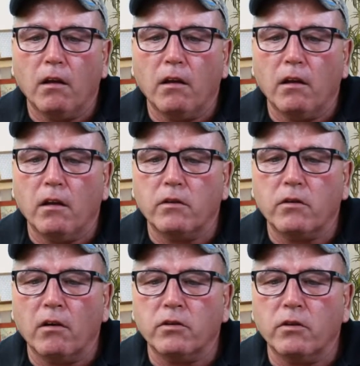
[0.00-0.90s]
It's
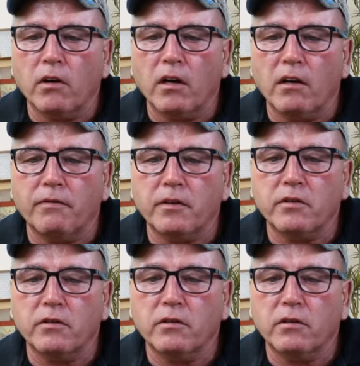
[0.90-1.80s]
also high
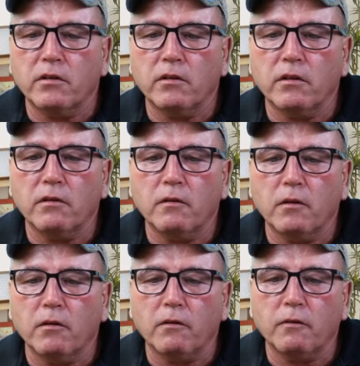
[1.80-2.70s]
efficient
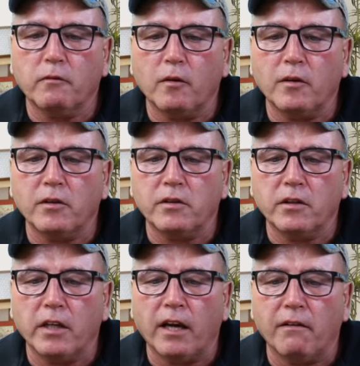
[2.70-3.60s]
furnace.
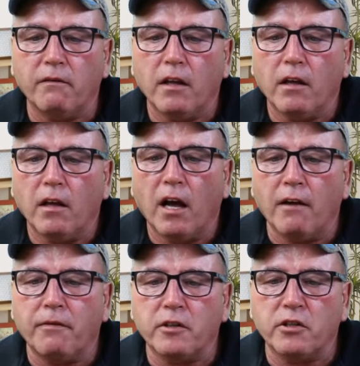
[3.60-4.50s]
Yeah, high
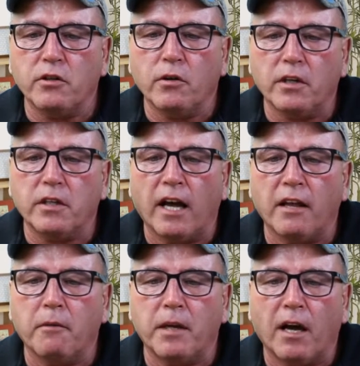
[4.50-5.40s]
efficient unit. Yeah,
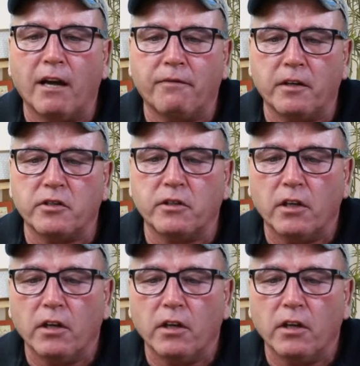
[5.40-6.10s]
it'll be high efficient